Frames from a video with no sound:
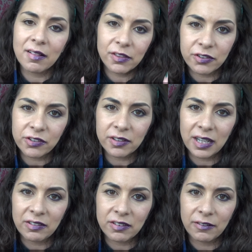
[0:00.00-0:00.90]
this is an
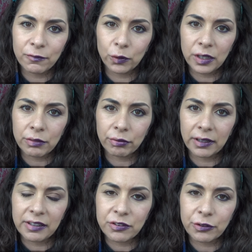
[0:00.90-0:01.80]

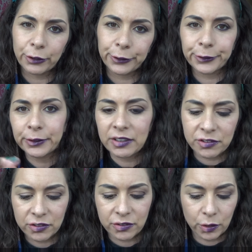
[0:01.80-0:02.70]
NC43, so
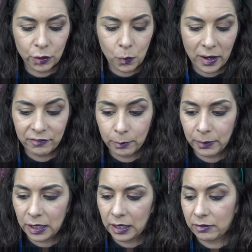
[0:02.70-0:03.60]
it's just a good way for
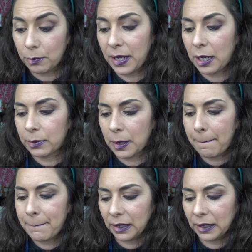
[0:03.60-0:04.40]
me to be able to